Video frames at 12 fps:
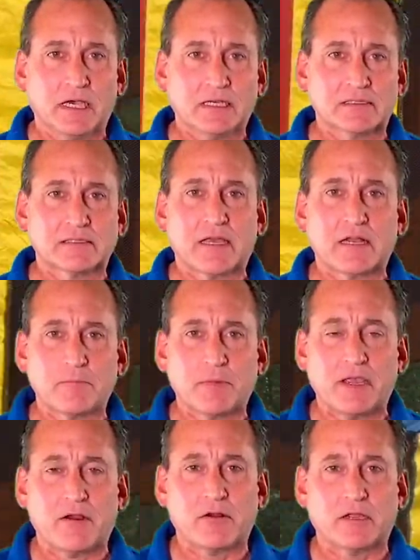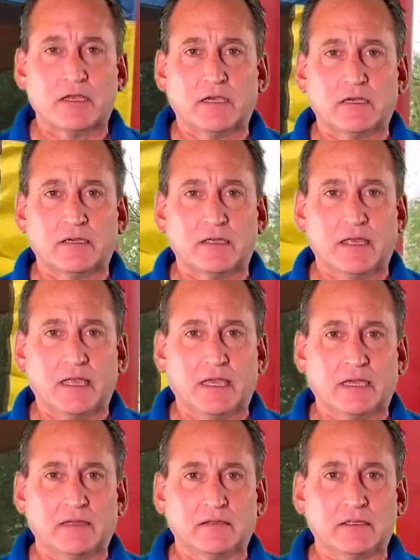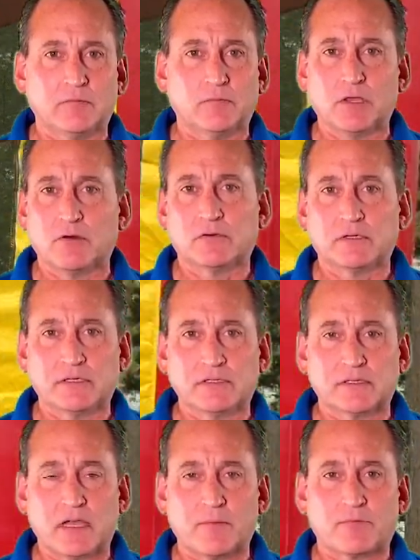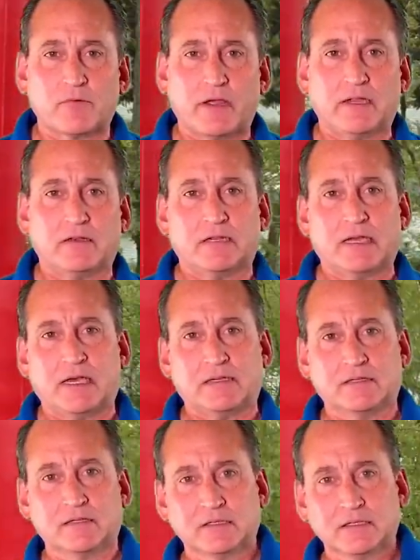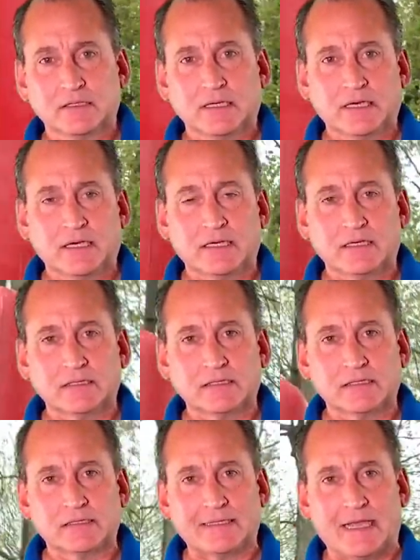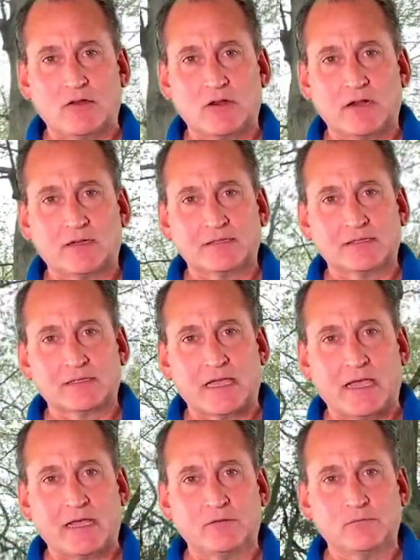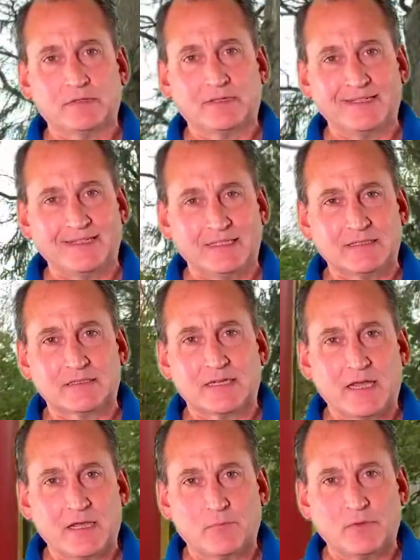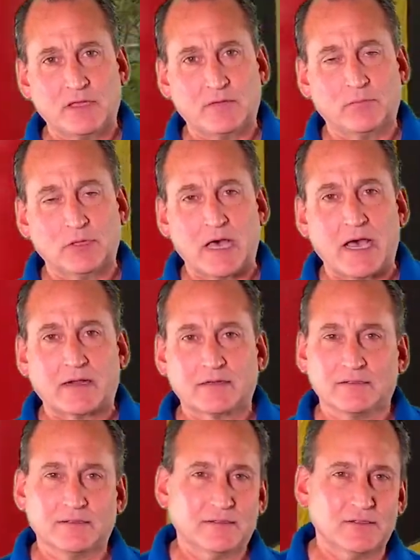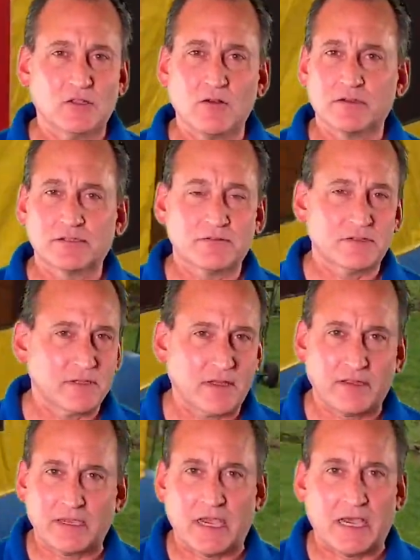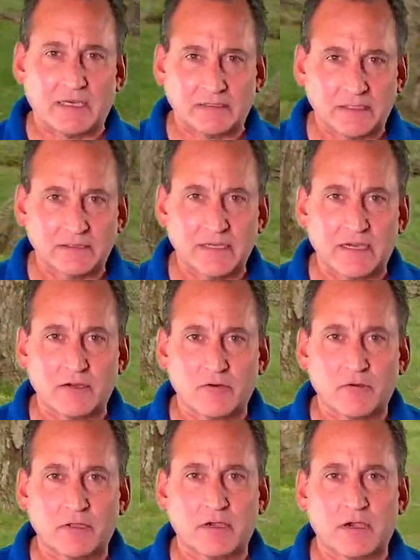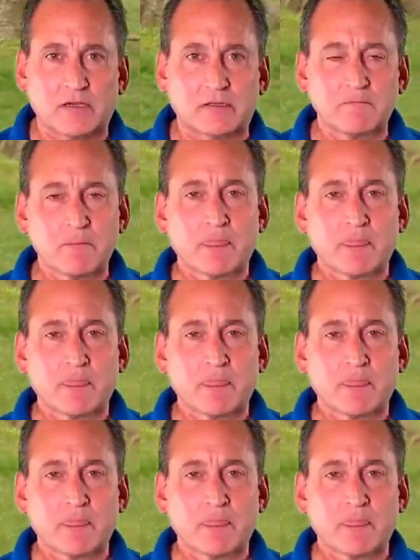setup area, and the blower is upright, not down on its side with the intake being blocked. As long as there's nothing odd like that going on,